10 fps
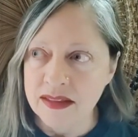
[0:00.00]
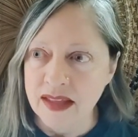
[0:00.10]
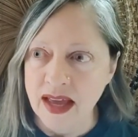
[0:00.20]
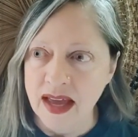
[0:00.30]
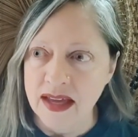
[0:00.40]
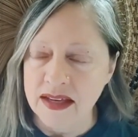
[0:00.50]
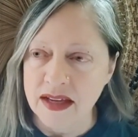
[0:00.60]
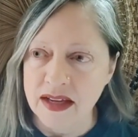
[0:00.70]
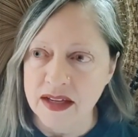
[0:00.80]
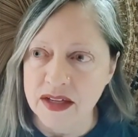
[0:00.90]
That
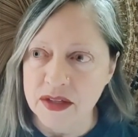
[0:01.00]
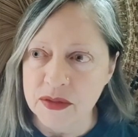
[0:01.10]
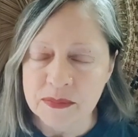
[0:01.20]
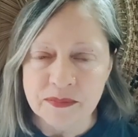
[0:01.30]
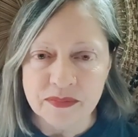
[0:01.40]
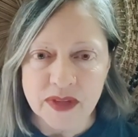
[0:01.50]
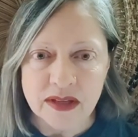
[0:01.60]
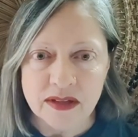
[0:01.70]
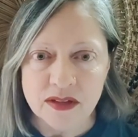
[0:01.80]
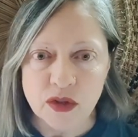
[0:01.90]

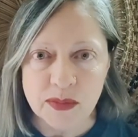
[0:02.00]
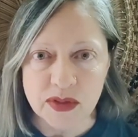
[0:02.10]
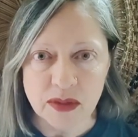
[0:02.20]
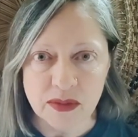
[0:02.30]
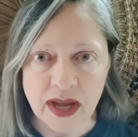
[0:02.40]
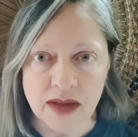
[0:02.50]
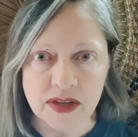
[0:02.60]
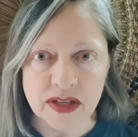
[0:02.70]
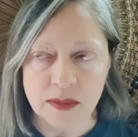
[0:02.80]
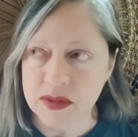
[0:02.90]
new moon that we're
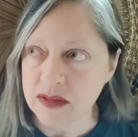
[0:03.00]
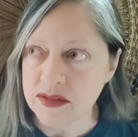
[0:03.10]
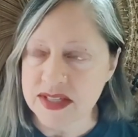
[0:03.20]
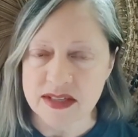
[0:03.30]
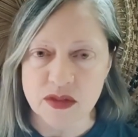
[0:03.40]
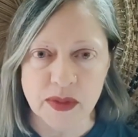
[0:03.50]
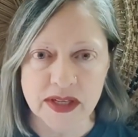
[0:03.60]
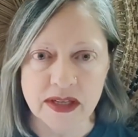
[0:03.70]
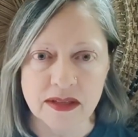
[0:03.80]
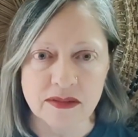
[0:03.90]
having, I believe, is at
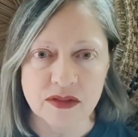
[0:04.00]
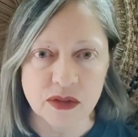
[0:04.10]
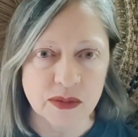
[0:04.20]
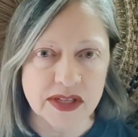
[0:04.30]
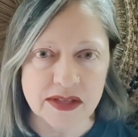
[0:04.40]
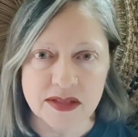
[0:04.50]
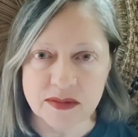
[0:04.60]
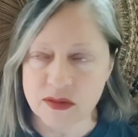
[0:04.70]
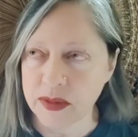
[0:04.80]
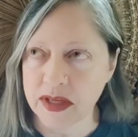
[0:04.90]
20 degrees
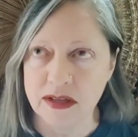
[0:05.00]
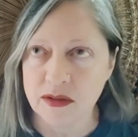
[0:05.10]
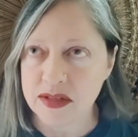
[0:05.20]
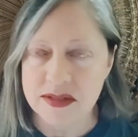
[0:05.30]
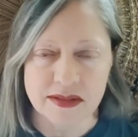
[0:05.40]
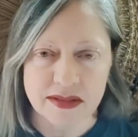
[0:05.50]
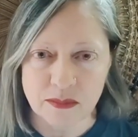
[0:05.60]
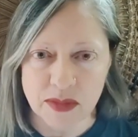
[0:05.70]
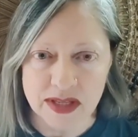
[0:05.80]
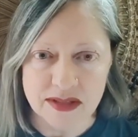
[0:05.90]
in
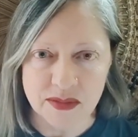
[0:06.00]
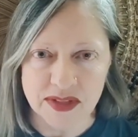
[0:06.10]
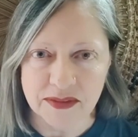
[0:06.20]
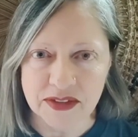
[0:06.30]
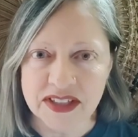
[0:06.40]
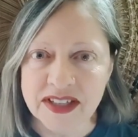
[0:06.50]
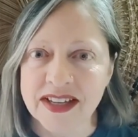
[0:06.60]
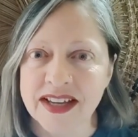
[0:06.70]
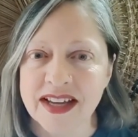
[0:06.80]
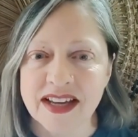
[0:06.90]
some minutes, whatever.
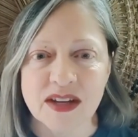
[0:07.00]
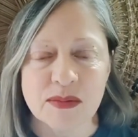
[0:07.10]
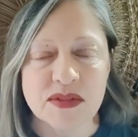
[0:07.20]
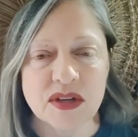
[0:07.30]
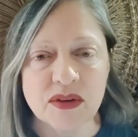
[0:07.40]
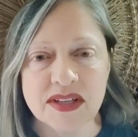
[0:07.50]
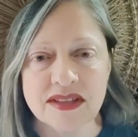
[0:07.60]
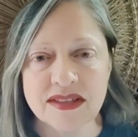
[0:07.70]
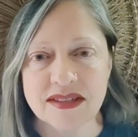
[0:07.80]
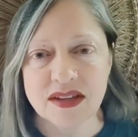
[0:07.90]
So
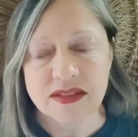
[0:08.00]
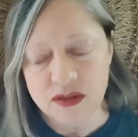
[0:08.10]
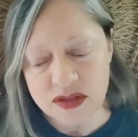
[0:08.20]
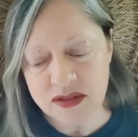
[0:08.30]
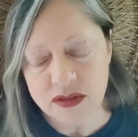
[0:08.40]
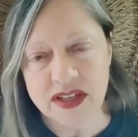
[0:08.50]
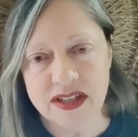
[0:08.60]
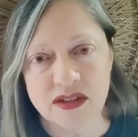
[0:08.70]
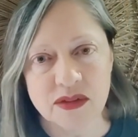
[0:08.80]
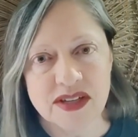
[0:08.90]
there's 30
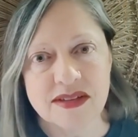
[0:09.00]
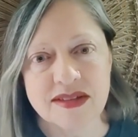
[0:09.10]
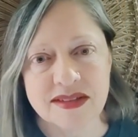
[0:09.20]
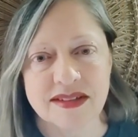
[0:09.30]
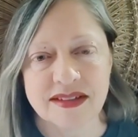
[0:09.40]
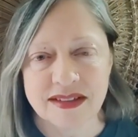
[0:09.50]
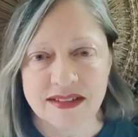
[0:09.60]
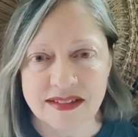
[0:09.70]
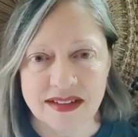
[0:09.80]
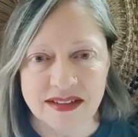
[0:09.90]
degrees
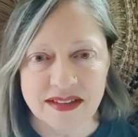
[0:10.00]
in